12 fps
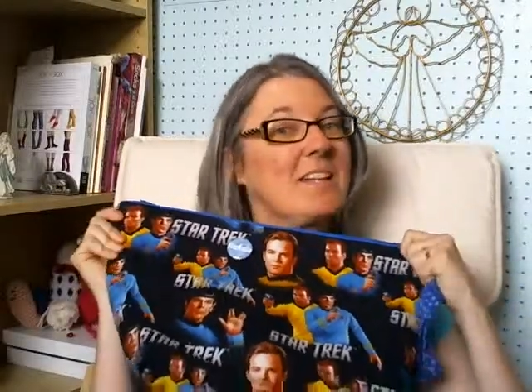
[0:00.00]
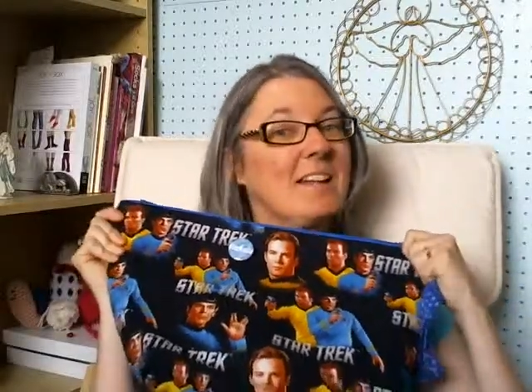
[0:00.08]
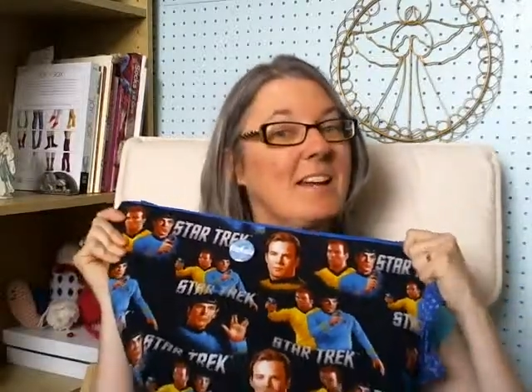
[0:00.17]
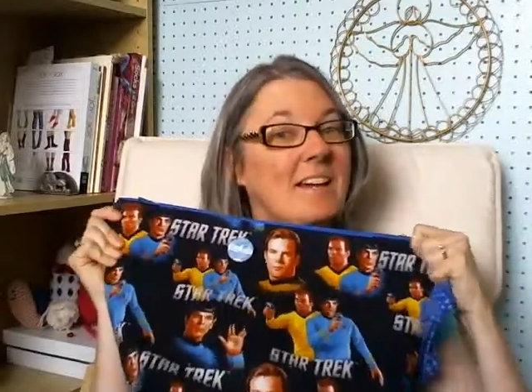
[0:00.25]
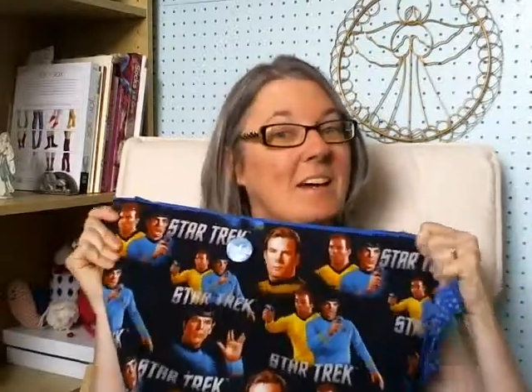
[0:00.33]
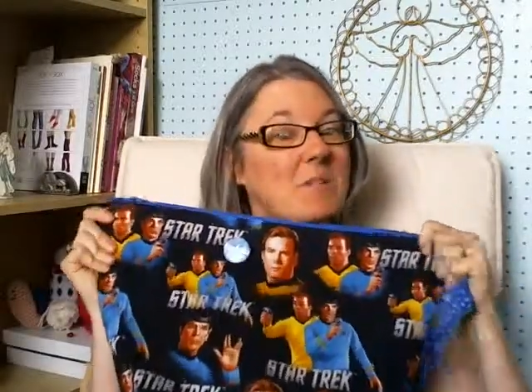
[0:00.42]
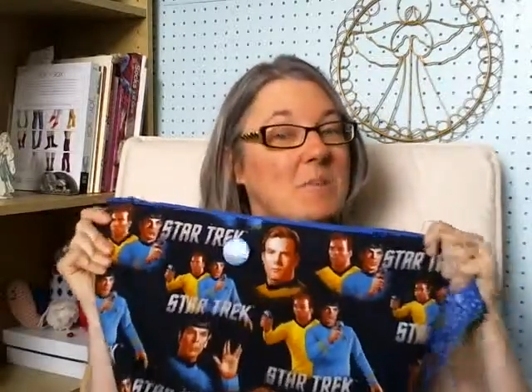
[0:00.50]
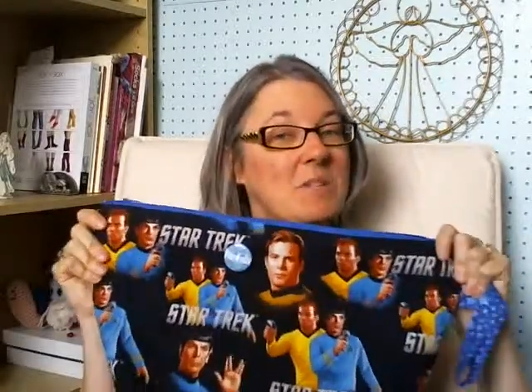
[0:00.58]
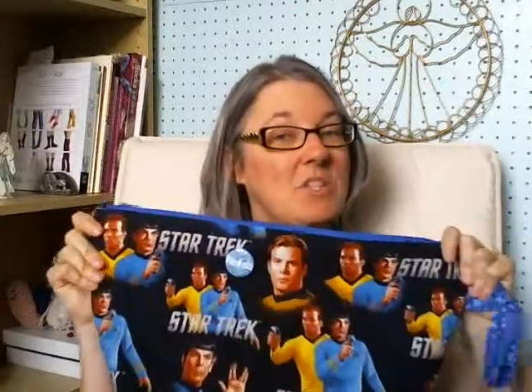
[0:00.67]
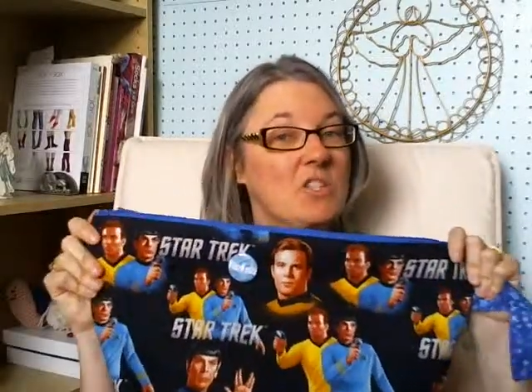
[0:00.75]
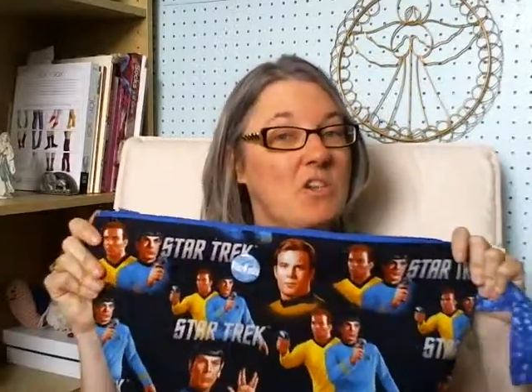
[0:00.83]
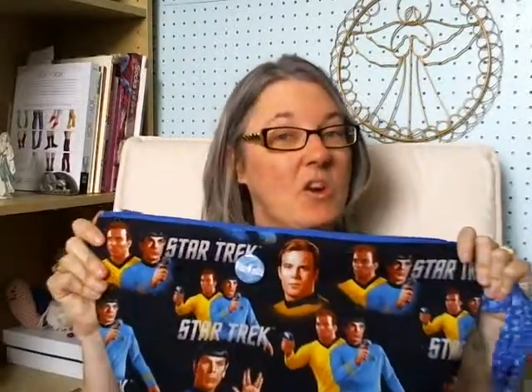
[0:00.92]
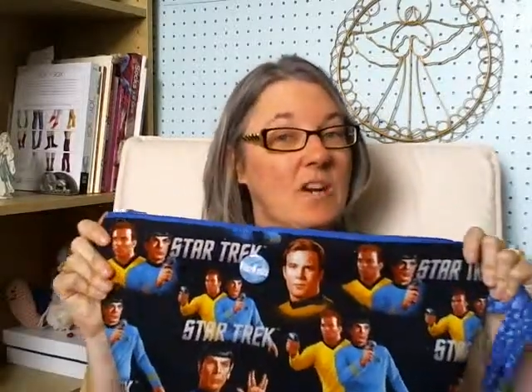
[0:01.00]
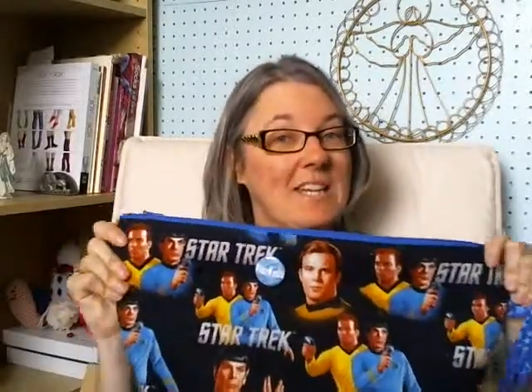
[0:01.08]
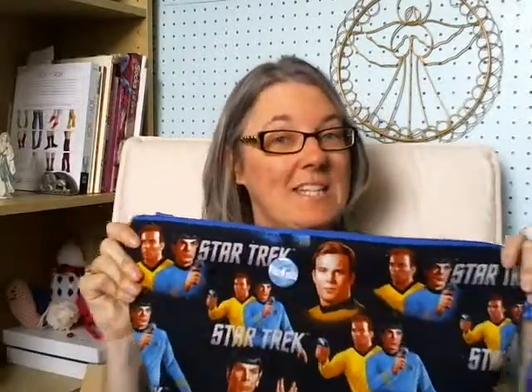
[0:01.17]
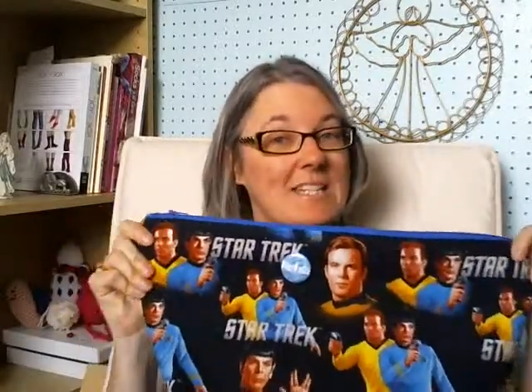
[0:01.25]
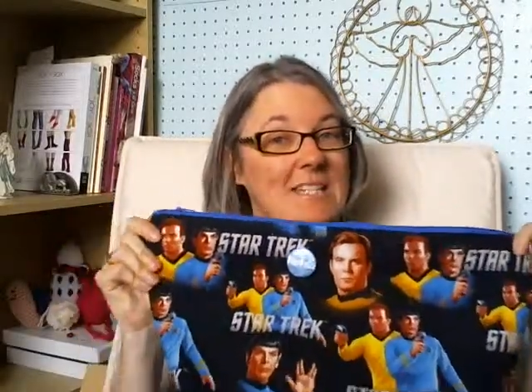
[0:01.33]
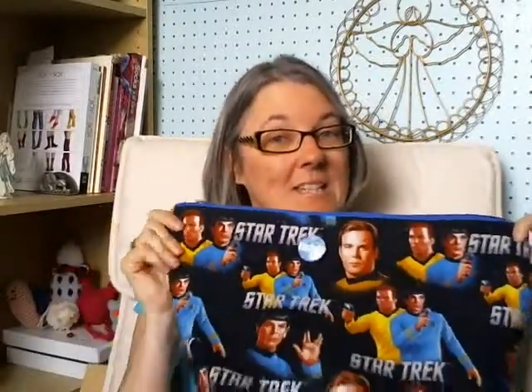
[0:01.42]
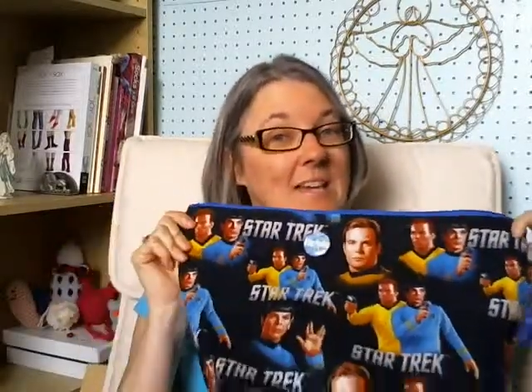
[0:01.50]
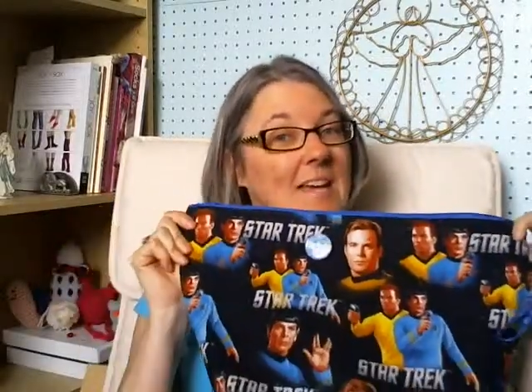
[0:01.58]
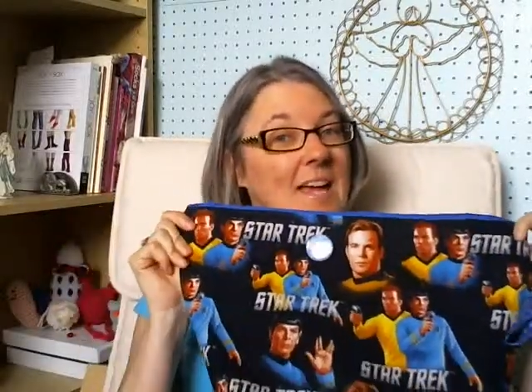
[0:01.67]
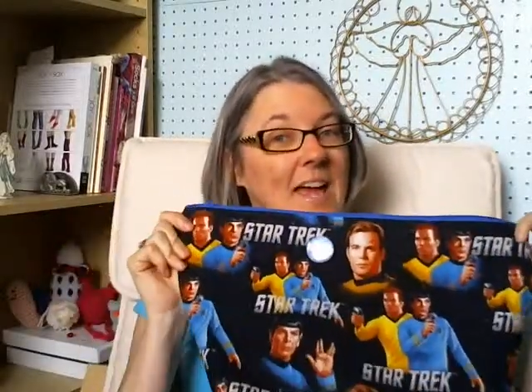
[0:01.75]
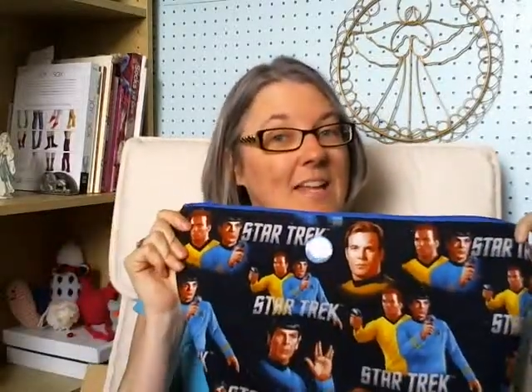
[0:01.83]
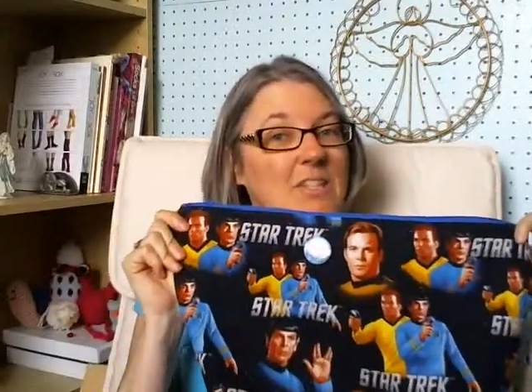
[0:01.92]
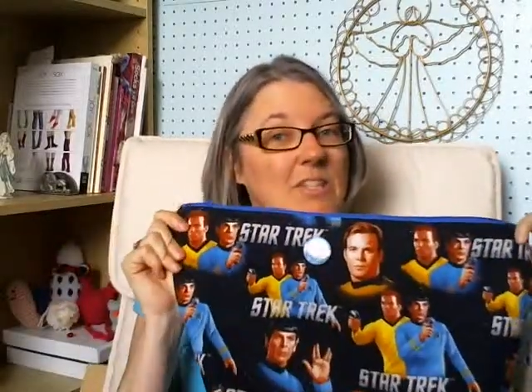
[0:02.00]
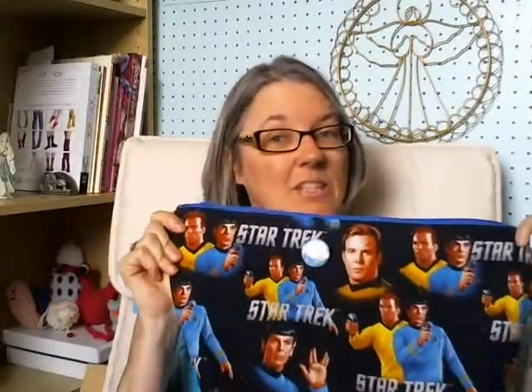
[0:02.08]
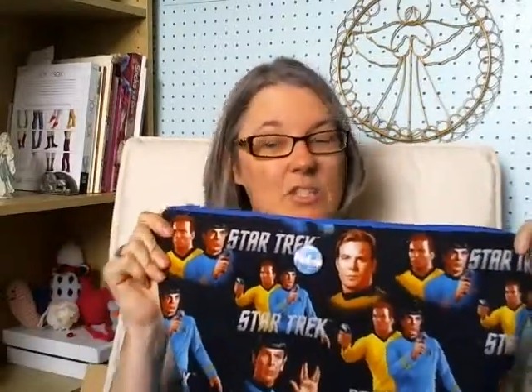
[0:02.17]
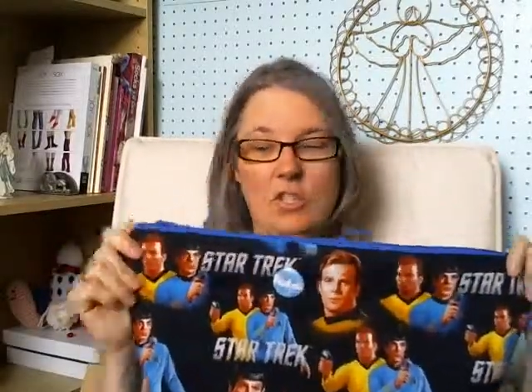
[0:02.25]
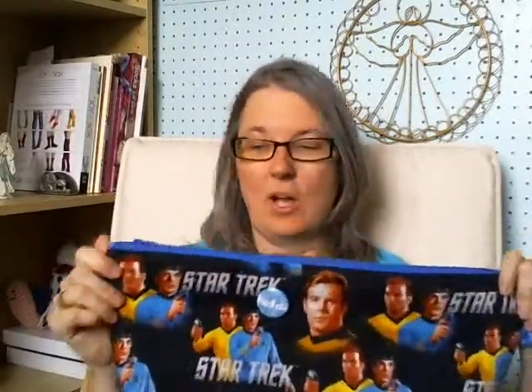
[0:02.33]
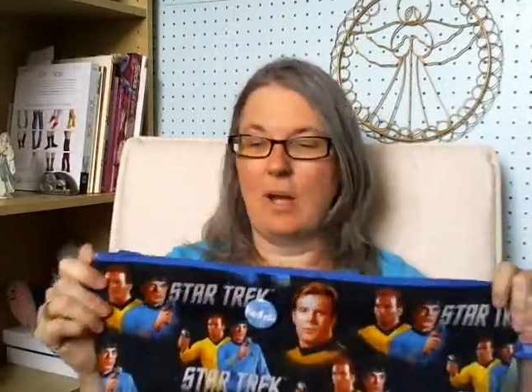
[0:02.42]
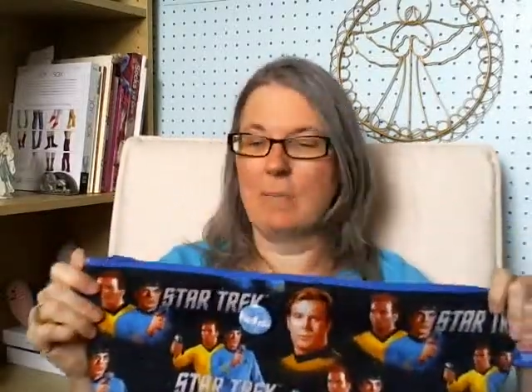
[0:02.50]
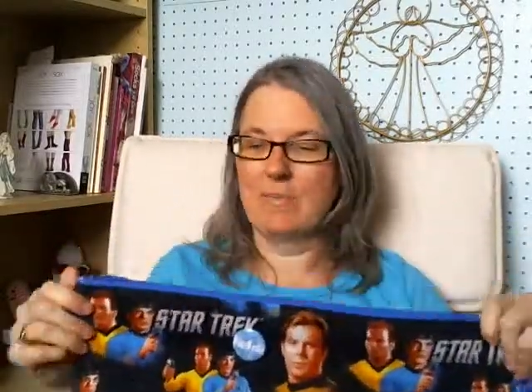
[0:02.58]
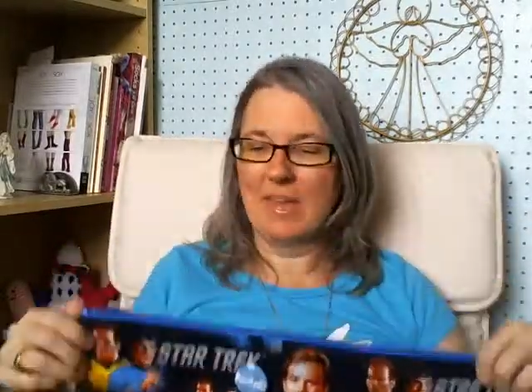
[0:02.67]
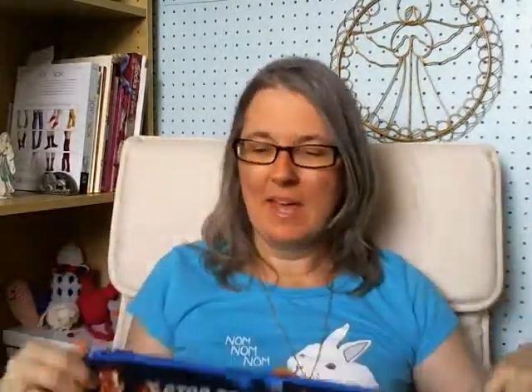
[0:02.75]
that I got from the Star Knits Etsy shop.